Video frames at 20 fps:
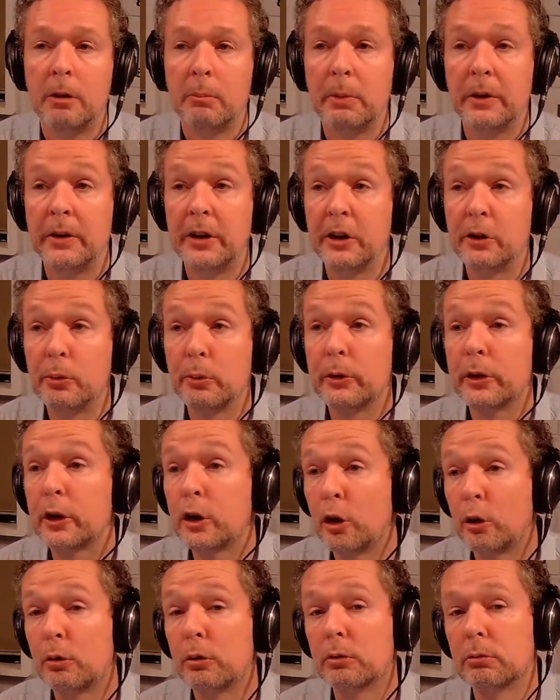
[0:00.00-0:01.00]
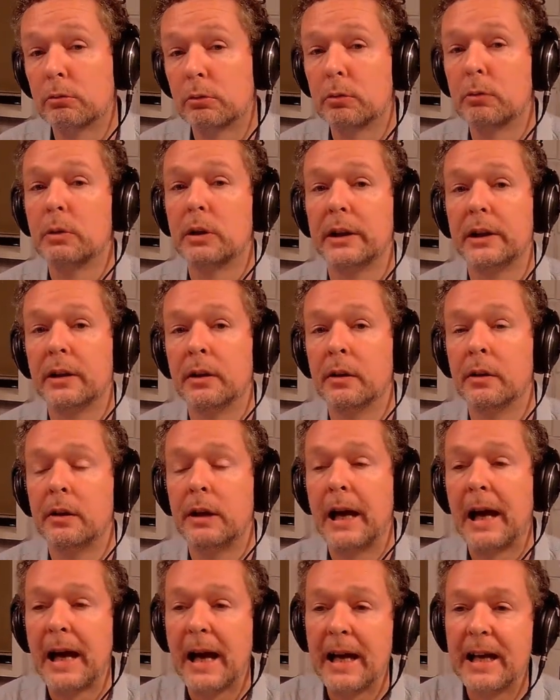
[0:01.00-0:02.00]
But this was a court ruling
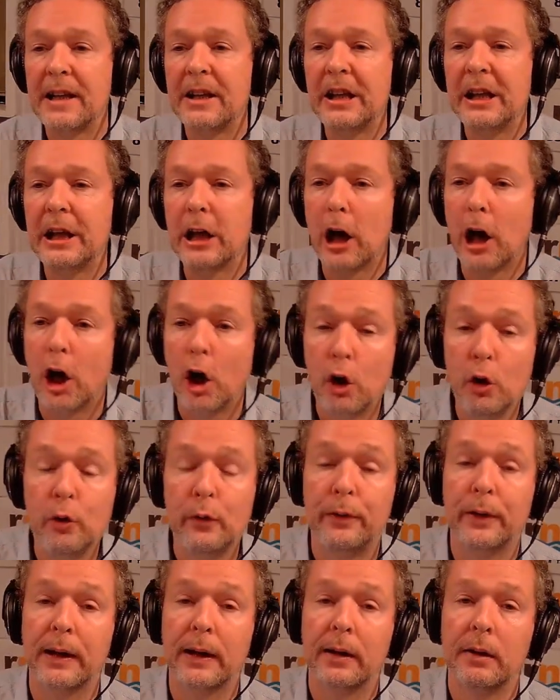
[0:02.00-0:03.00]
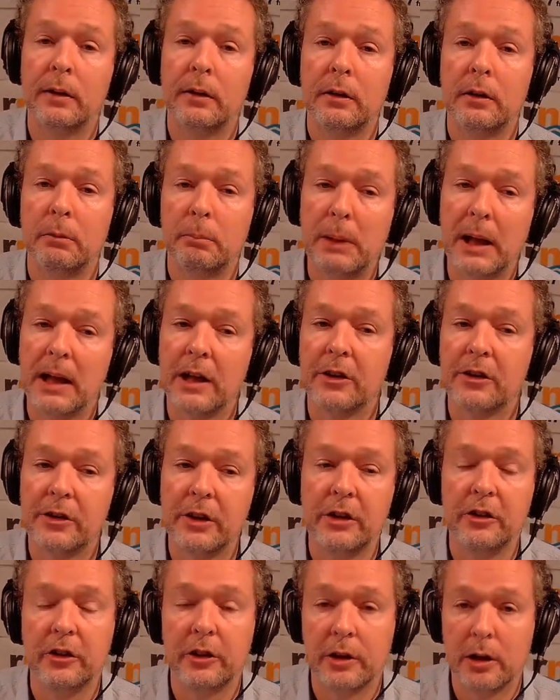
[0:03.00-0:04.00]
handing over
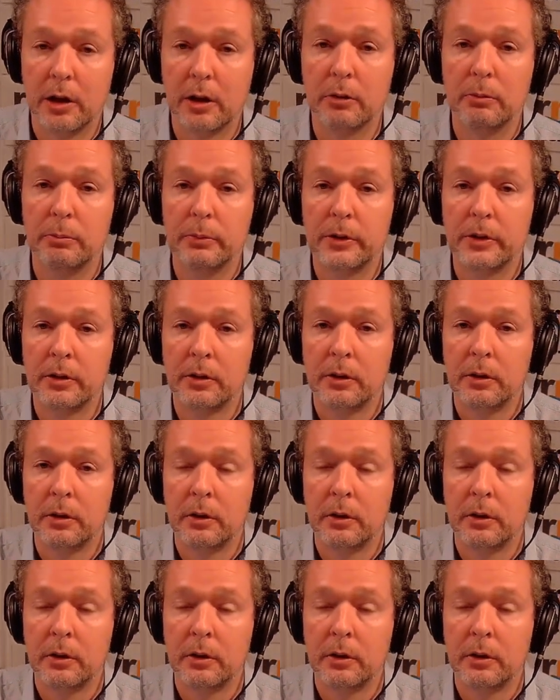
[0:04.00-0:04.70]
Palestinian homes,